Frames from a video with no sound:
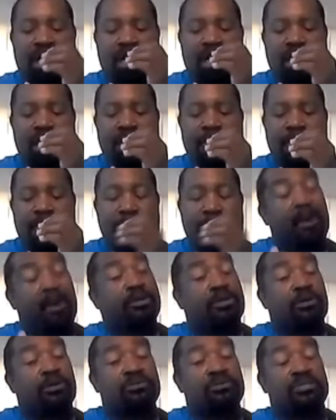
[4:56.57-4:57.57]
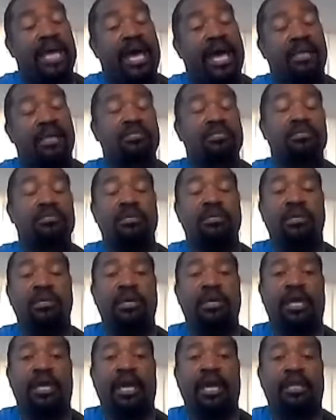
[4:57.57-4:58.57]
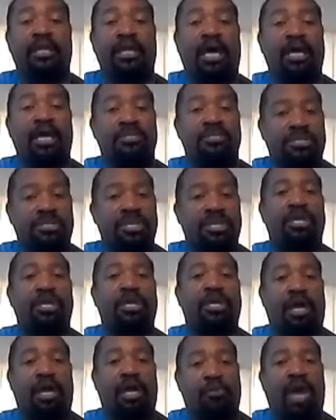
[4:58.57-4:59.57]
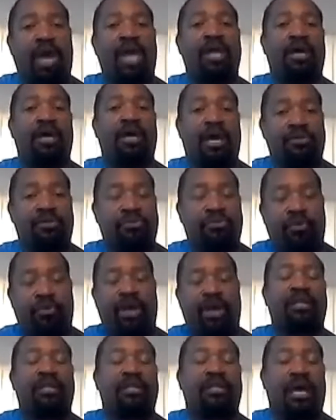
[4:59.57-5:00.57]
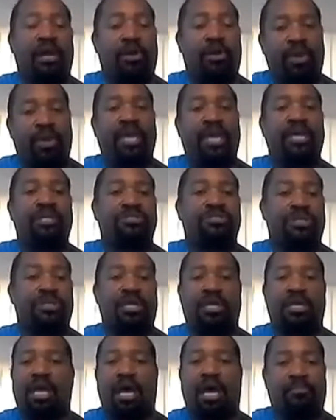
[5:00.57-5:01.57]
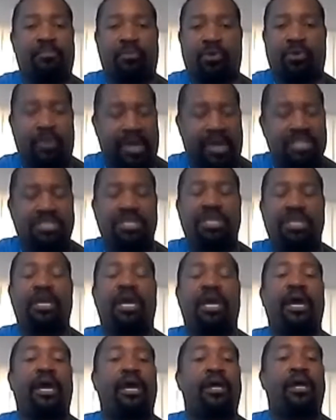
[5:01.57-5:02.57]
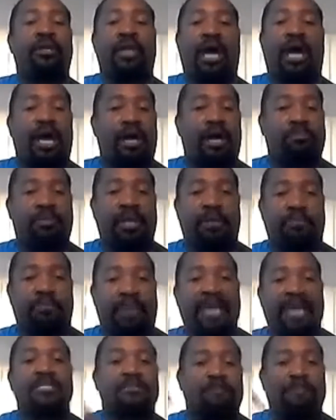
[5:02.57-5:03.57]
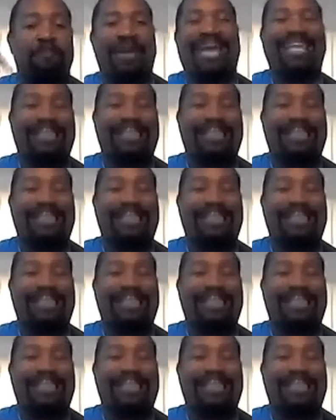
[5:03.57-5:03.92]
baritone sax, and I sing, I write, I direct, I arrange, and I'm crazy. And I play bass